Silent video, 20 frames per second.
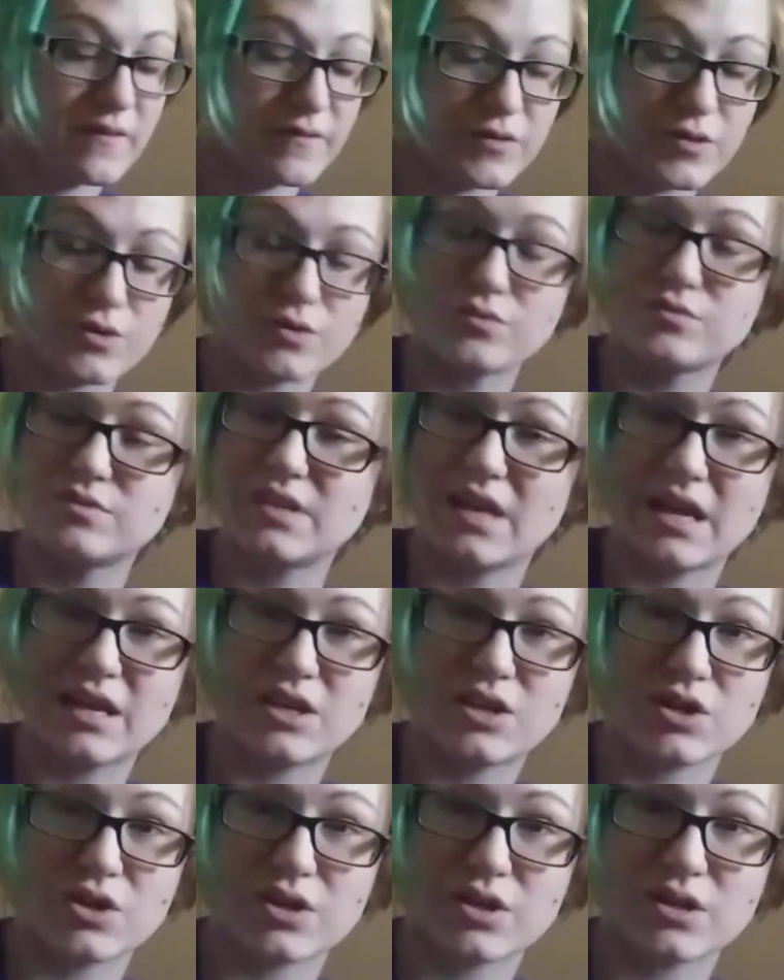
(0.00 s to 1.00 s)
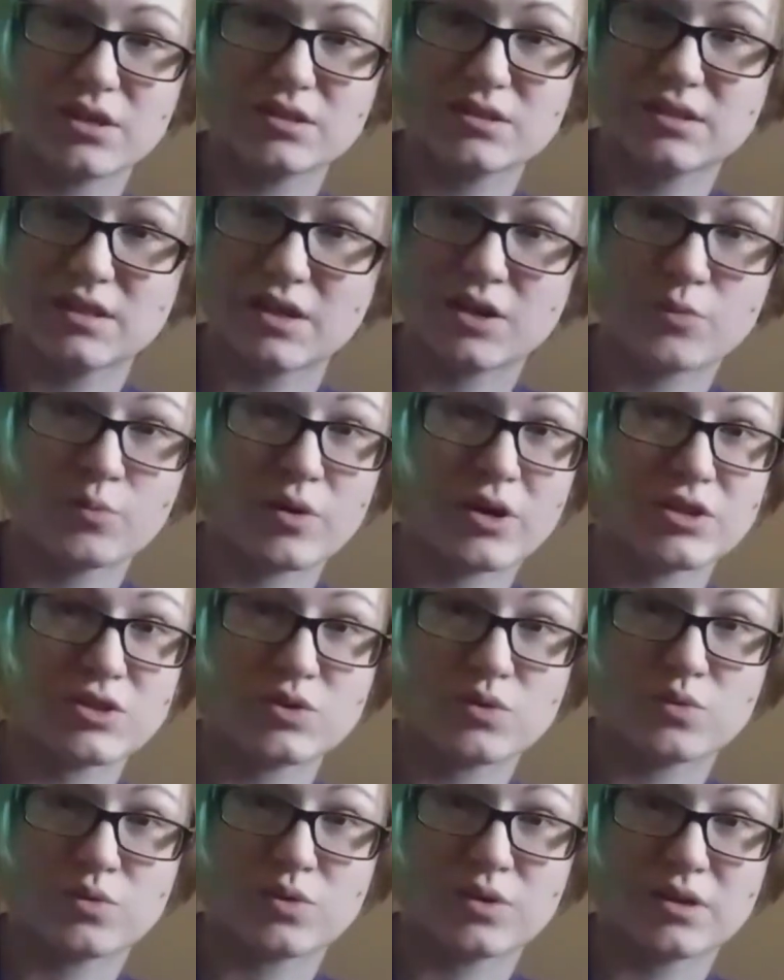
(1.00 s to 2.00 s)
You take your slicker brush
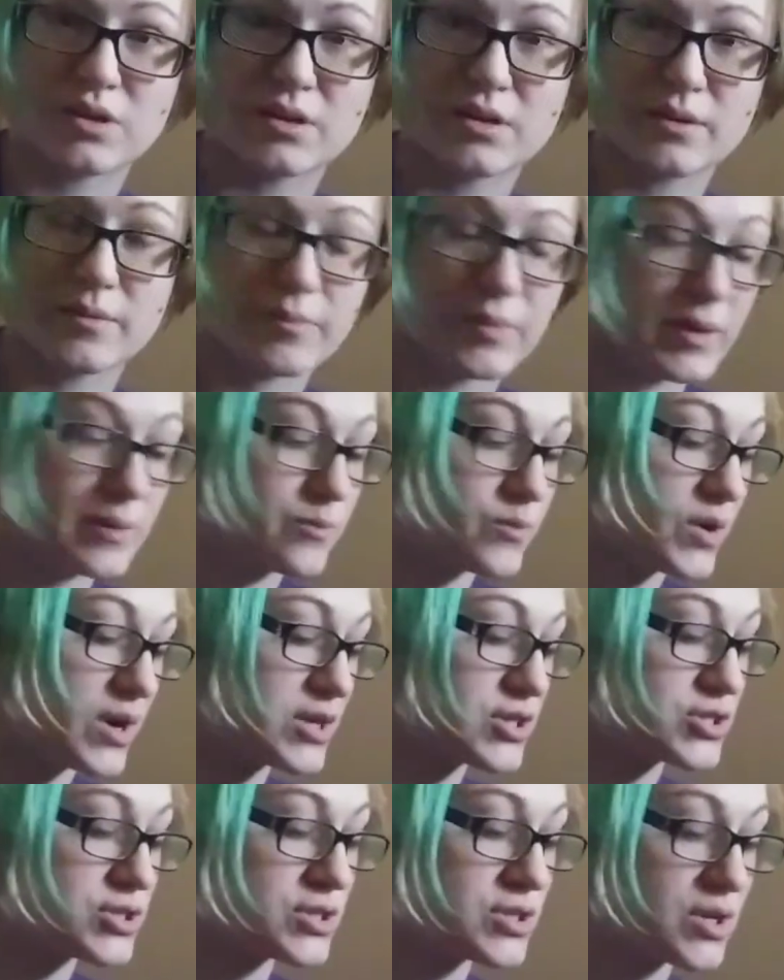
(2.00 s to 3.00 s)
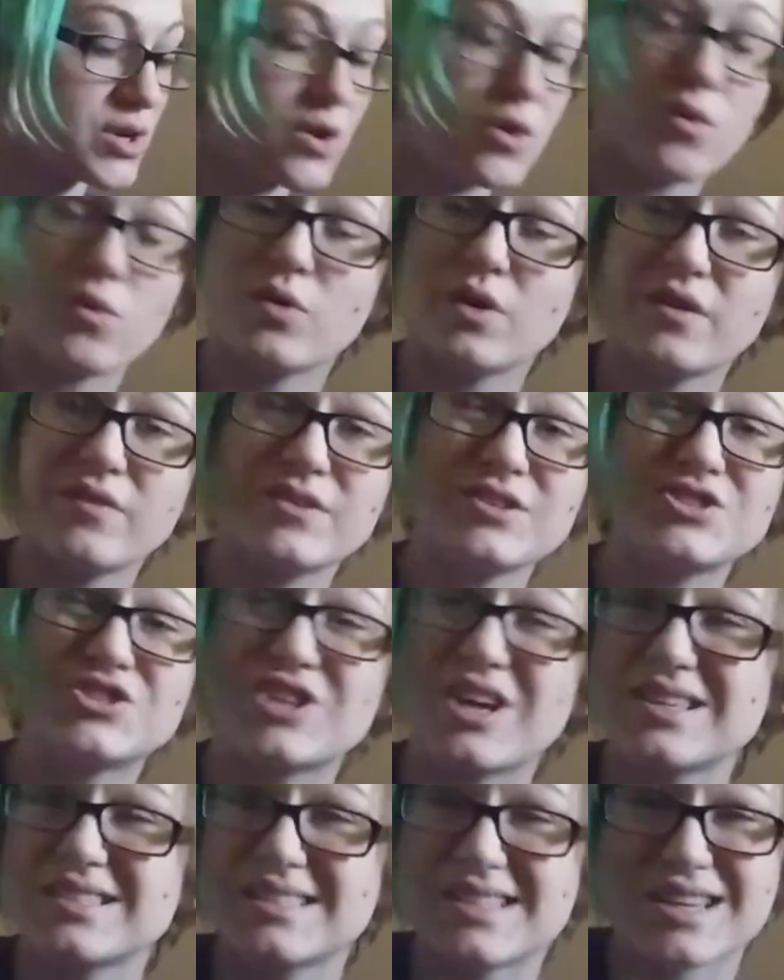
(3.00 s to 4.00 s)
or pin brush, or even
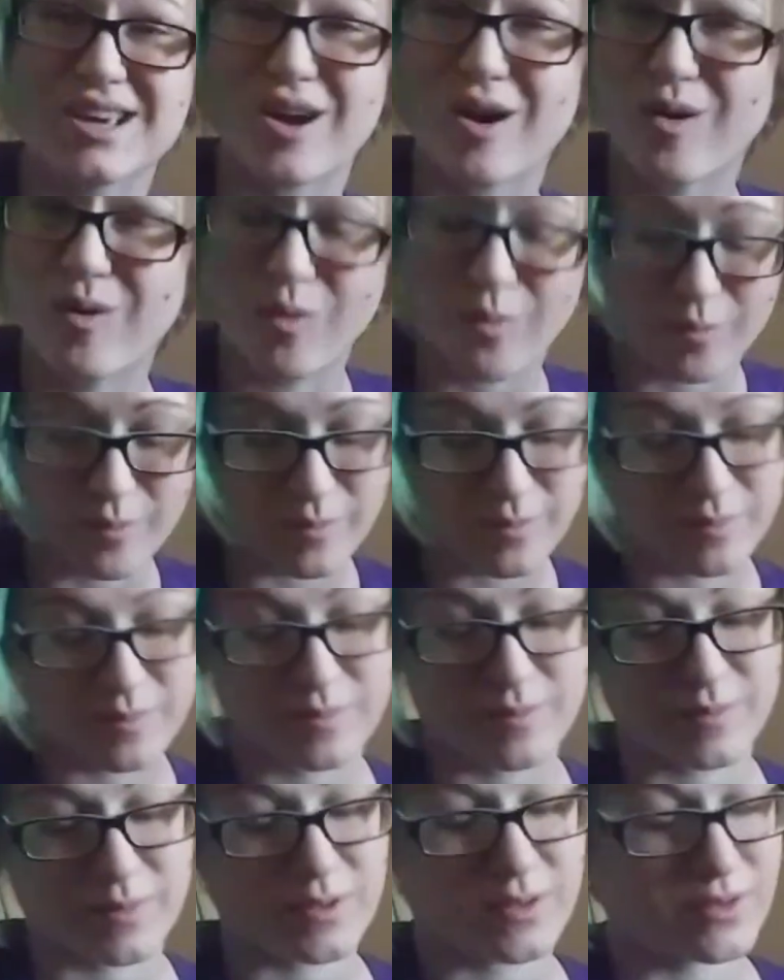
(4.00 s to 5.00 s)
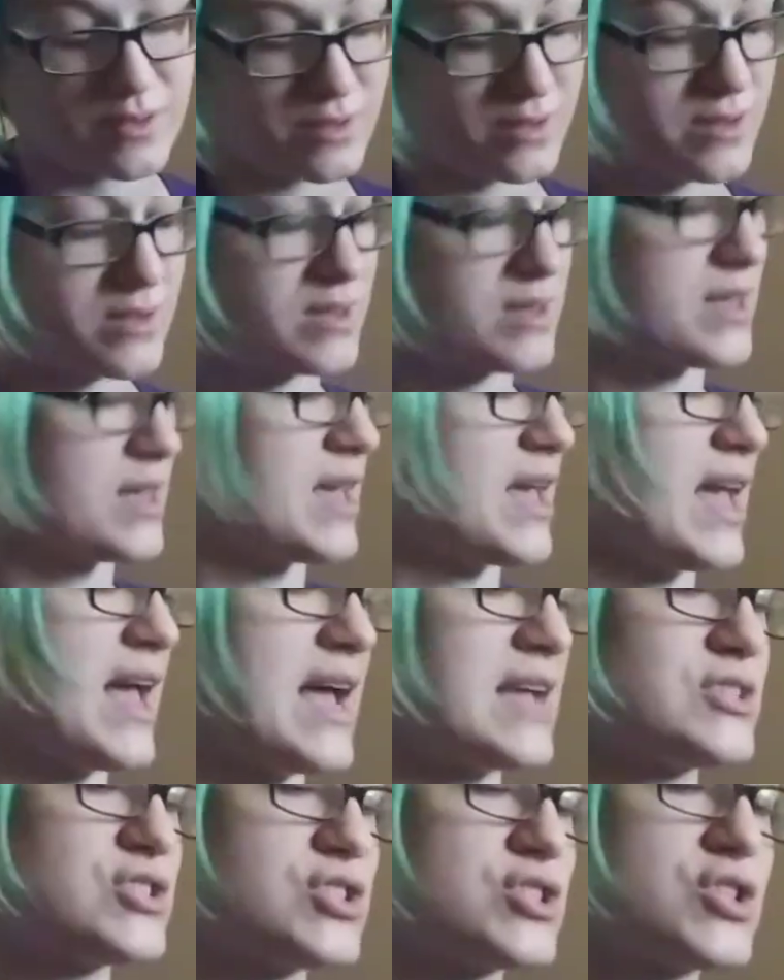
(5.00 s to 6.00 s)
just the comb,
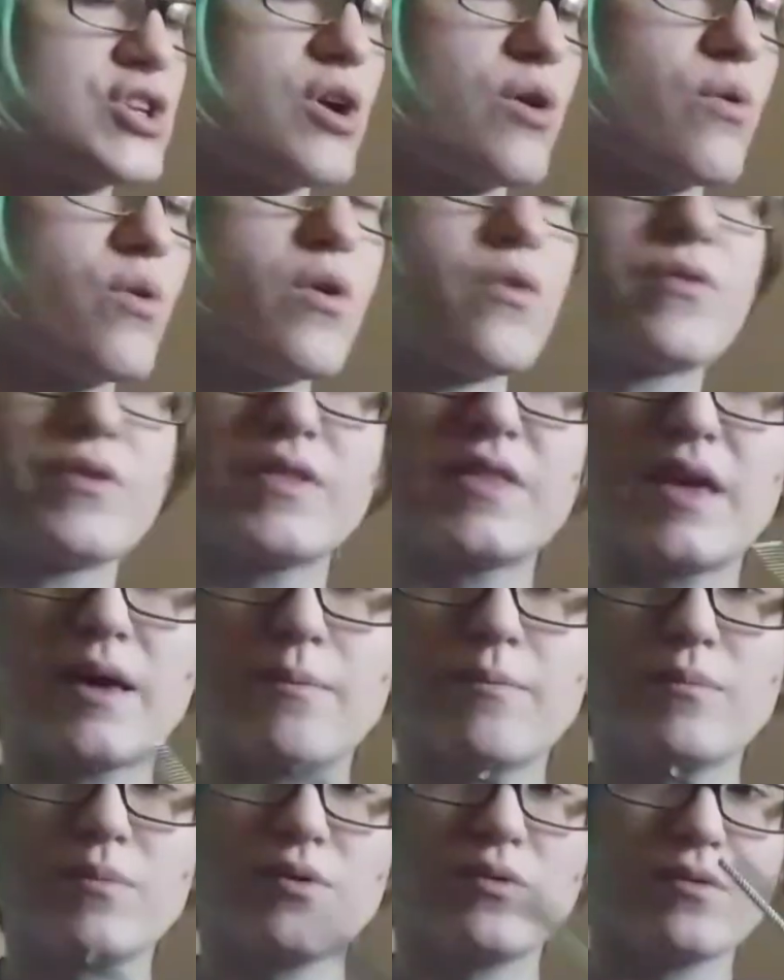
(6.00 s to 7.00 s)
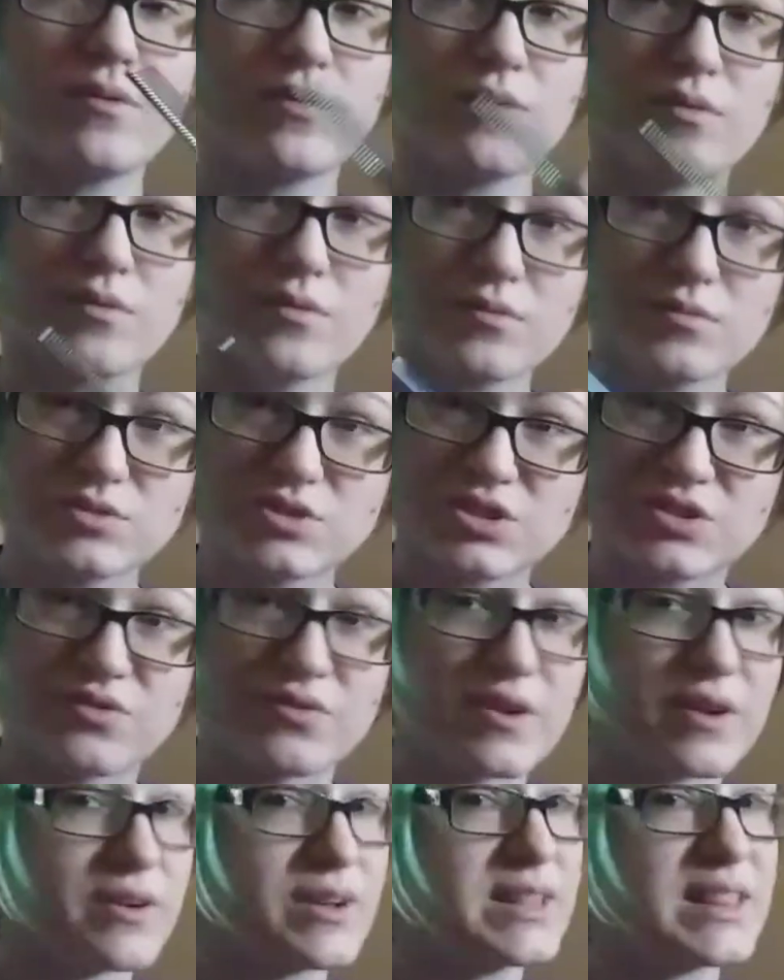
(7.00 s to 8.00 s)
and just go over them, just
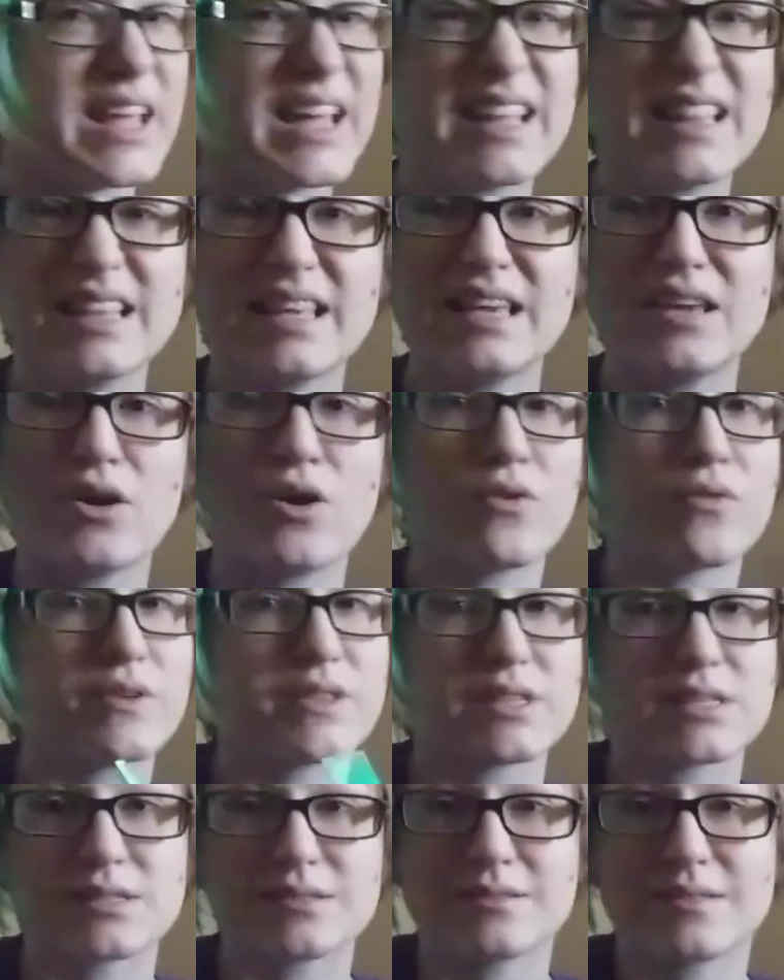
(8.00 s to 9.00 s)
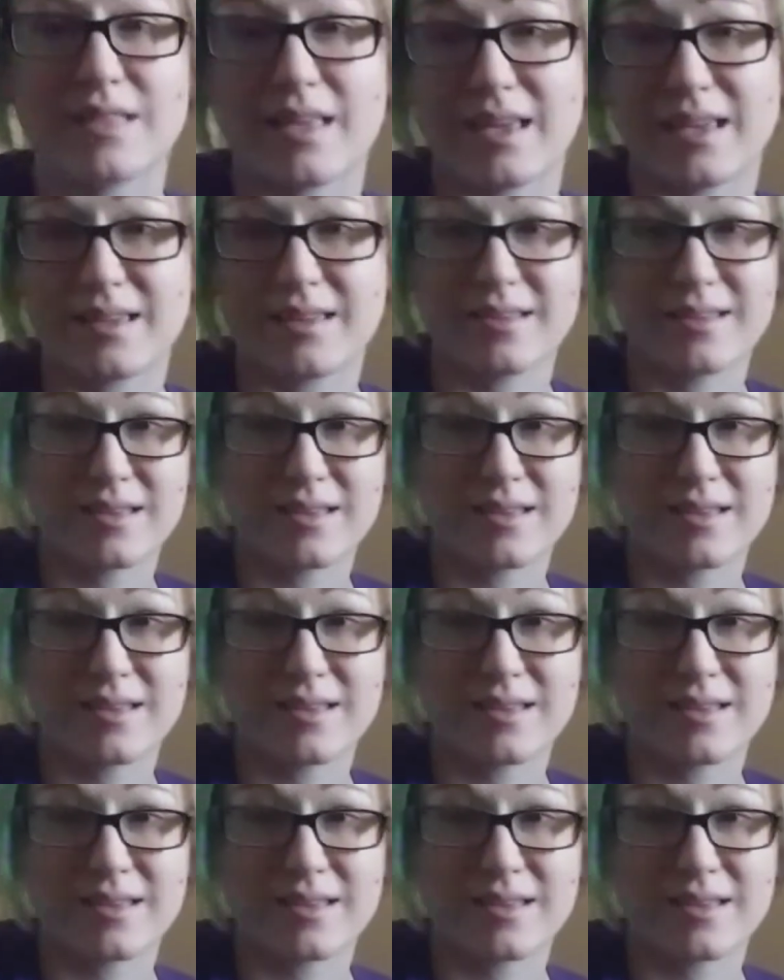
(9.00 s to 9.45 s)
very lightly over this, like,